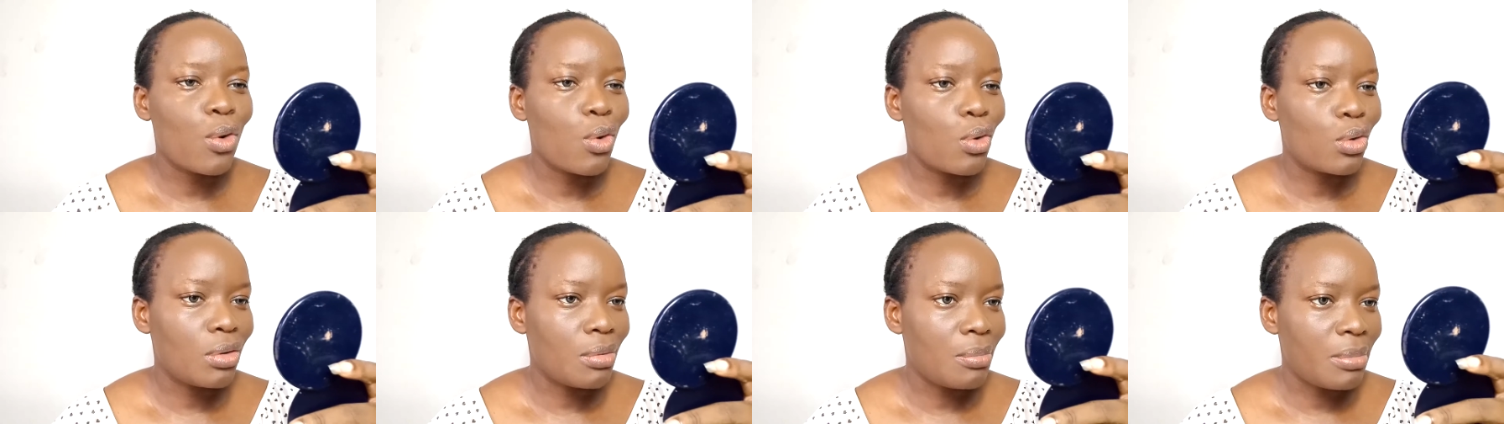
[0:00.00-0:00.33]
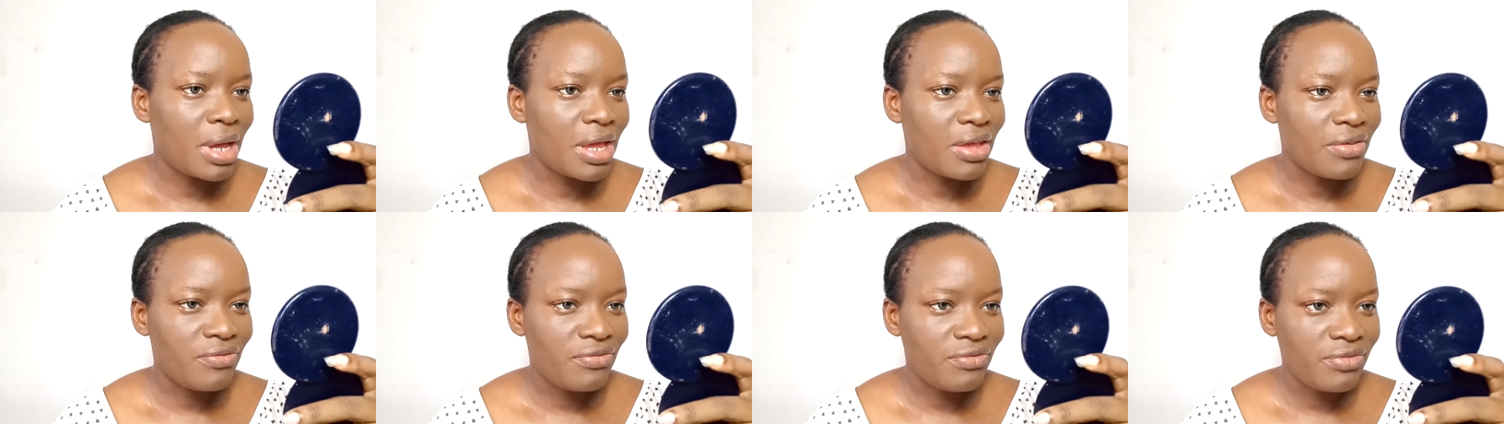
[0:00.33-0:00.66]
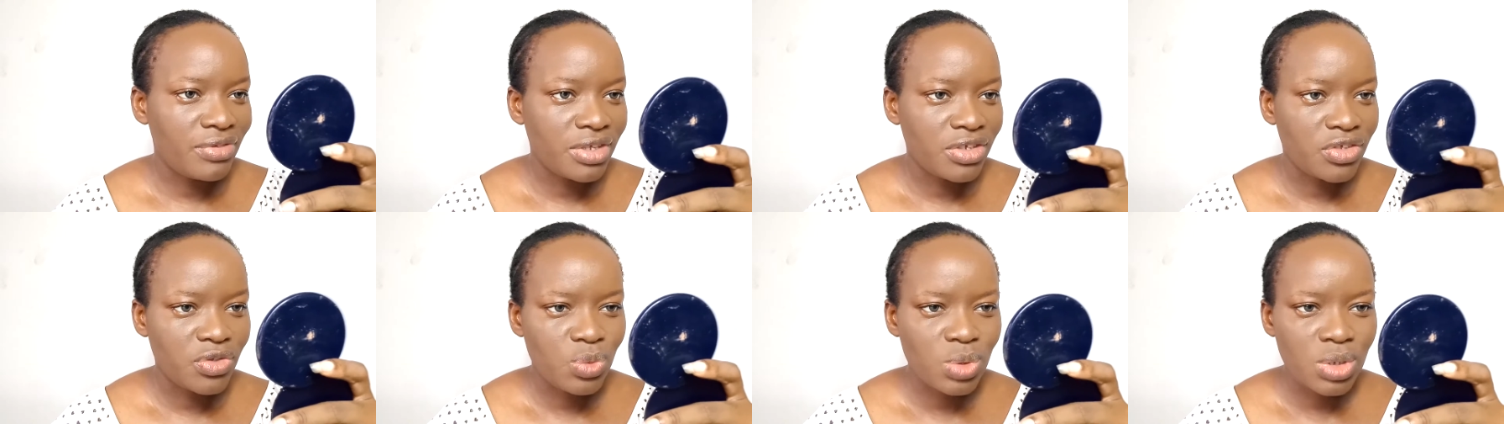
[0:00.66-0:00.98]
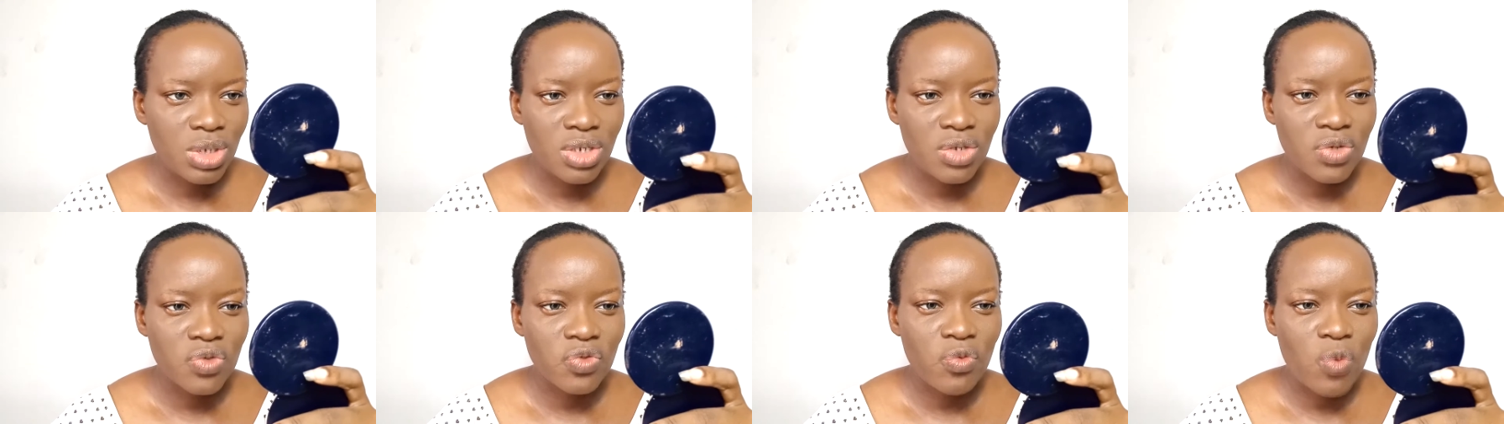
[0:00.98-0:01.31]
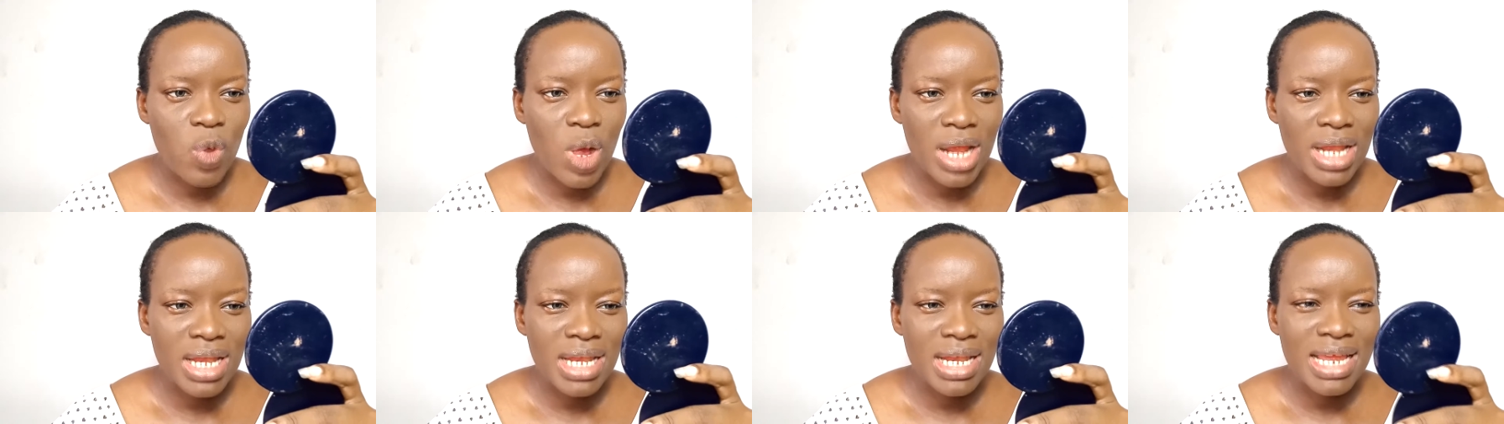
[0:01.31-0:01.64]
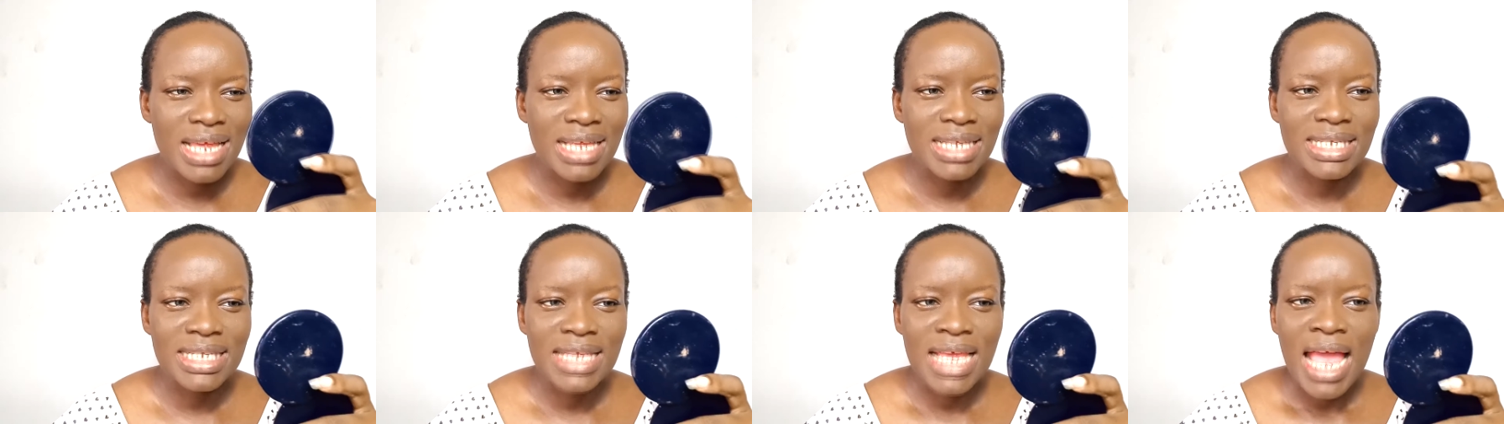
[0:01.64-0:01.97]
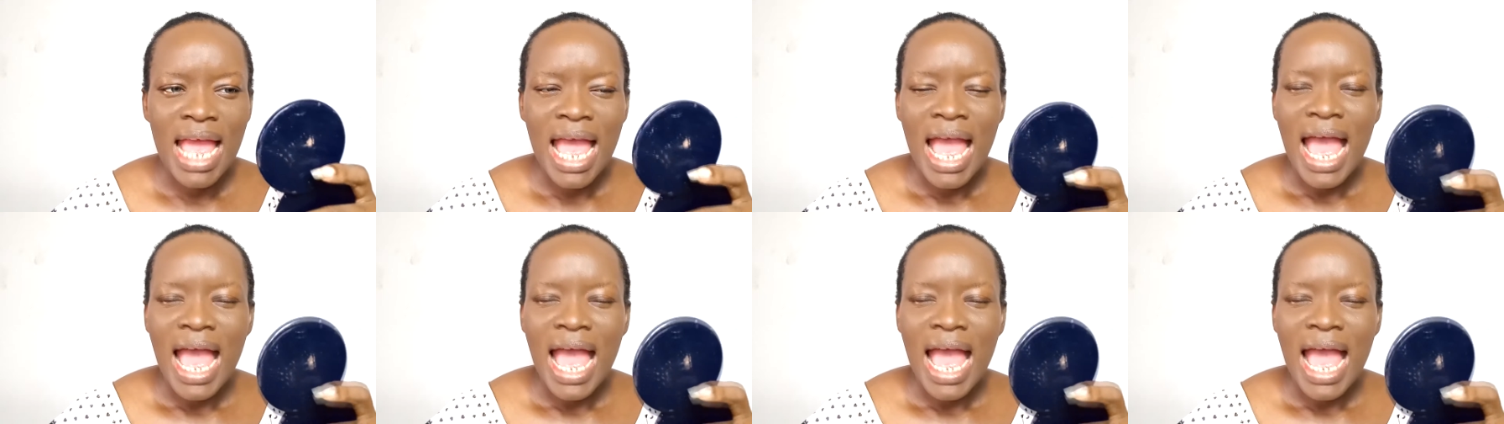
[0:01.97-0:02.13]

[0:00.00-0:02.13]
on my face, which is quite nice.